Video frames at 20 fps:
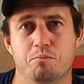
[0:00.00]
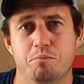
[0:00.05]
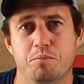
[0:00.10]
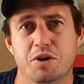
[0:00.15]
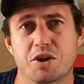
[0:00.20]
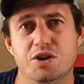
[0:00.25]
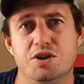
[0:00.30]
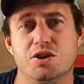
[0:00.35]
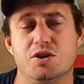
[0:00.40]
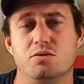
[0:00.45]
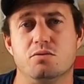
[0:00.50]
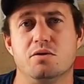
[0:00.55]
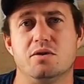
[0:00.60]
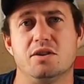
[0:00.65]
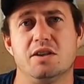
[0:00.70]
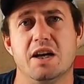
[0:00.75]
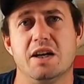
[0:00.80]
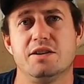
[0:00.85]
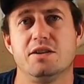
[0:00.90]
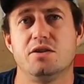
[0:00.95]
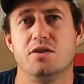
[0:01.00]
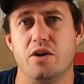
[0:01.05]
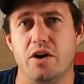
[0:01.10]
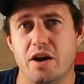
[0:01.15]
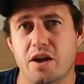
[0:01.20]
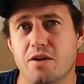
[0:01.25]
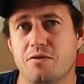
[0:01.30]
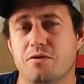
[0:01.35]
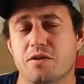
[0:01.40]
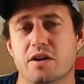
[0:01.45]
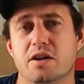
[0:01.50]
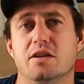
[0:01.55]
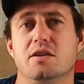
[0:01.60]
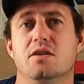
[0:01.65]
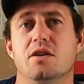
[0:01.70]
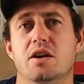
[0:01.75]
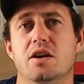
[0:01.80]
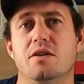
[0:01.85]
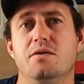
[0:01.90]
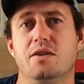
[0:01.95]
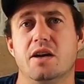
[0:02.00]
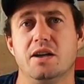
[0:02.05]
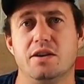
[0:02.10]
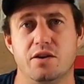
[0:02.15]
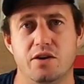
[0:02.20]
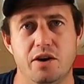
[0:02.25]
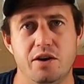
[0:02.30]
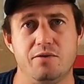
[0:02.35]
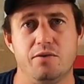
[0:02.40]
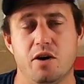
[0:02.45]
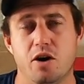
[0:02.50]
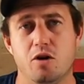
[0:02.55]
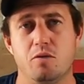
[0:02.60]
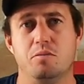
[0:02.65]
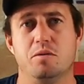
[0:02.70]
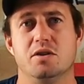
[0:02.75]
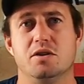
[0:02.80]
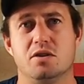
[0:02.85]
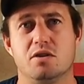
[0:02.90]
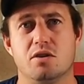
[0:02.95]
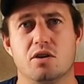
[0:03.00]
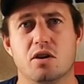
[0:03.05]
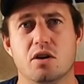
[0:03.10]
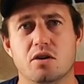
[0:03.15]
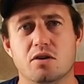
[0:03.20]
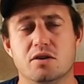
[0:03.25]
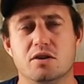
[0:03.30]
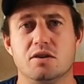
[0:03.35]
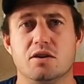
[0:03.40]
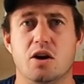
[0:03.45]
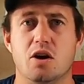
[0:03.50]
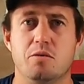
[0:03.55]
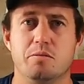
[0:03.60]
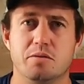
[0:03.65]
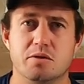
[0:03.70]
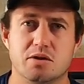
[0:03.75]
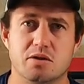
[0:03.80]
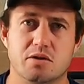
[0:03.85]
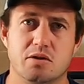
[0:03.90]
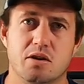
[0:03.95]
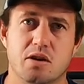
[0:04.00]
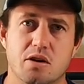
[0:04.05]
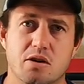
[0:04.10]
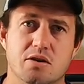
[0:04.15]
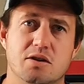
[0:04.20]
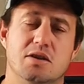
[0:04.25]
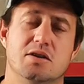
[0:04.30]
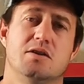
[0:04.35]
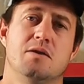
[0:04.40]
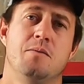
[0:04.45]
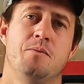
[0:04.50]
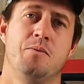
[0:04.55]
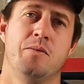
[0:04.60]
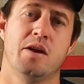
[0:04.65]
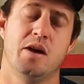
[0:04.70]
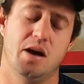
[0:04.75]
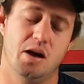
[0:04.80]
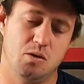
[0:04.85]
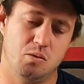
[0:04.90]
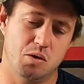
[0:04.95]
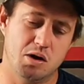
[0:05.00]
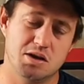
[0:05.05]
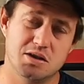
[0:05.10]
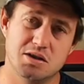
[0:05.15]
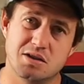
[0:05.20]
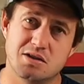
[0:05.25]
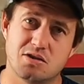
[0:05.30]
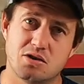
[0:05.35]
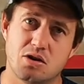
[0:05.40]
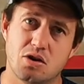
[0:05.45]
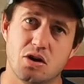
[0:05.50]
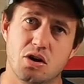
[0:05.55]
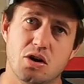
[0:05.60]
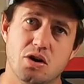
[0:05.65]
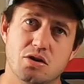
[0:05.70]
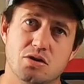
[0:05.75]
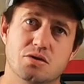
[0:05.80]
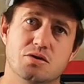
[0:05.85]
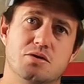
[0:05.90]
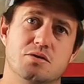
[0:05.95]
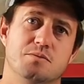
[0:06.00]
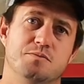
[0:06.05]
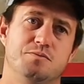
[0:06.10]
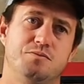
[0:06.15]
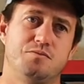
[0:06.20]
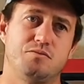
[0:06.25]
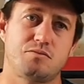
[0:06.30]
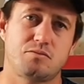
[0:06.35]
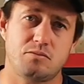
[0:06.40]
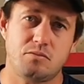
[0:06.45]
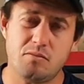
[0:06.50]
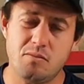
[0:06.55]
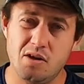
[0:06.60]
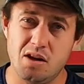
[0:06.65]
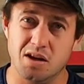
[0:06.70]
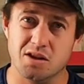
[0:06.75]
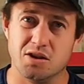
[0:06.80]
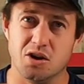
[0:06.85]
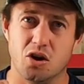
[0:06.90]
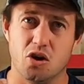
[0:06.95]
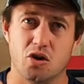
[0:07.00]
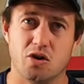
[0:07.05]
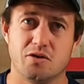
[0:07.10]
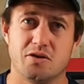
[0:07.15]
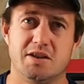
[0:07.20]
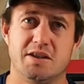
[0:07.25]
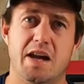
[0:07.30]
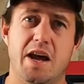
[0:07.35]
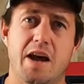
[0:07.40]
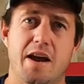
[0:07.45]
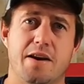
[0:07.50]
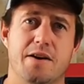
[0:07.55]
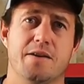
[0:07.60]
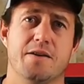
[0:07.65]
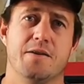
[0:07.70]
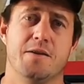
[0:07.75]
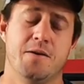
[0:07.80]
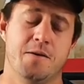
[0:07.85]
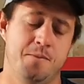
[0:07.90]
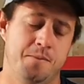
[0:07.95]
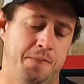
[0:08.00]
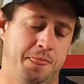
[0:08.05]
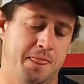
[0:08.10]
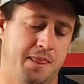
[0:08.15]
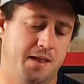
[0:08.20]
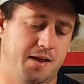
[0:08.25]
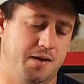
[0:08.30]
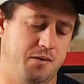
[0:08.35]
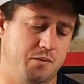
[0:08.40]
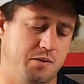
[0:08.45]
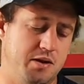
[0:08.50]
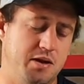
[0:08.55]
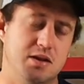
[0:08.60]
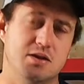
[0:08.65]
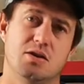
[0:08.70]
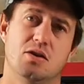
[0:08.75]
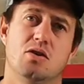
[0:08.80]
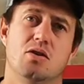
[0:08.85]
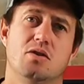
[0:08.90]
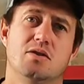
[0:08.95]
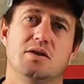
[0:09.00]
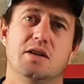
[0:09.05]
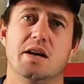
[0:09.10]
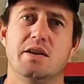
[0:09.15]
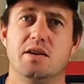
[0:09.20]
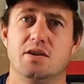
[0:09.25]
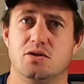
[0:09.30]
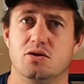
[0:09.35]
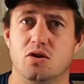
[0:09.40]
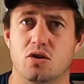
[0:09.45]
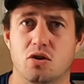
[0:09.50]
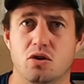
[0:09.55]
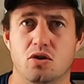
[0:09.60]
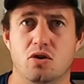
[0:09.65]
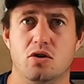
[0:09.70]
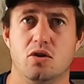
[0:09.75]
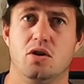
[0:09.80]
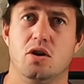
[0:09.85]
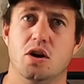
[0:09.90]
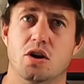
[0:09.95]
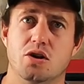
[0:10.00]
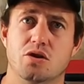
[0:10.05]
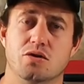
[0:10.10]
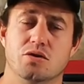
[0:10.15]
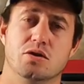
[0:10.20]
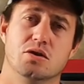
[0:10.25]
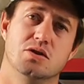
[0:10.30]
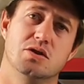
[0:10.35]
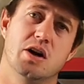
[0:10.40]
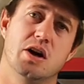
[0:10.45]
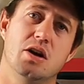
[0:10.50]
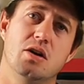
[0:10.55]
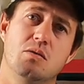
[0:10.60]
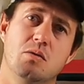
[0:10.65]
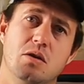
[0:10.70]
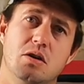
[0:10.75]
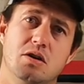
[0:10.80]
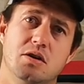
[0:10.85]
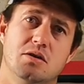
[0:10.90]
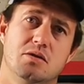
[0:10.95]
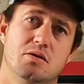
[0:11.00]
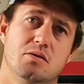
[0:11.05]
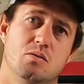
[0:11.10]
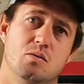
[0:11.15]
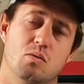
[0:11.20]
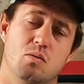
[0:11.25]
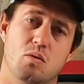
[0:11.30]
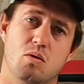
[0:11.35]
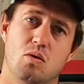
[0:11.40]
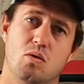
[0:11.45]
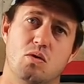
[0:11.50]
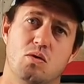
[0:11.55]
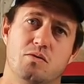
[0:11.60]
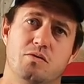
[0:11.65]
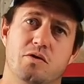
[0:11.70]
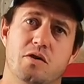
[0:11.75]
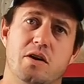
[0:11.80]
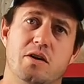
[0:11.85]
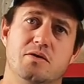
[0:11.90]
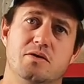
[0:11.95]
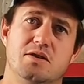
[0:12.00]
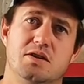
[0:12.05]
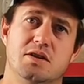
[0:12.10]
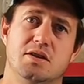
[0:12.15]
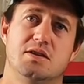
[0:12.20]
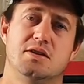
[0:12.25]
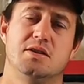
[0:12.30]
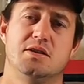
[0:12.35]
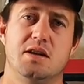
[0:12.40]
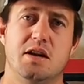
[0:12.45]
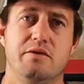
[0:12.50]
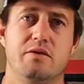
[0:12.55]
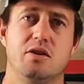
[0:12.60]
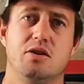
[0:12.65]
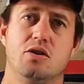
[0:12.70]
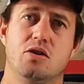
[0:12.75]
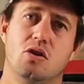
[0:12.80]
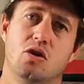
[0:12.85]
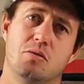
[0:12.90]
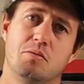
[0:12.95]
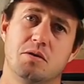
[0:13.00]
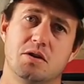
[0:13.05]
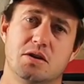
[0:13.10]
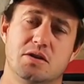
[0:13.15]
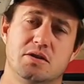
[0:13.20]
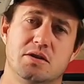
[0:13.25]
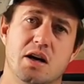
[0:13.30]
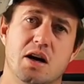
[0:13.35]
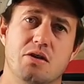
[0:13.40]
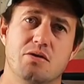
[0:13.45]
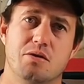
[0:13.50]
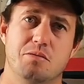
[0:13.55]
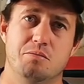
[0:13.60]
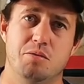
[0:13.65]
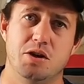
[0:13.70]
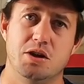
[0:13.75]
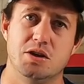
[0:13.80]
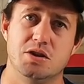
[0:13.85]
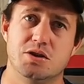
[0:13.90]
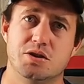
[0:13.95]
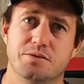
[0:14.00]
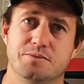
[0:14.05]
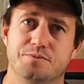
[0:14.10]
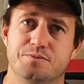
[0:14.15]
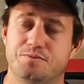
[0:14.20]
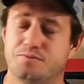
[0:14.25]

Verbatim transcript: beaches with scattered reef and then the reef, that reef opens and closes, opens and closes. And once it's closed, there's a lot of sand. And when there's a lot of sand, there's not a lot of galjoen. So I don't want to walk five, six, seven kilometers down the beach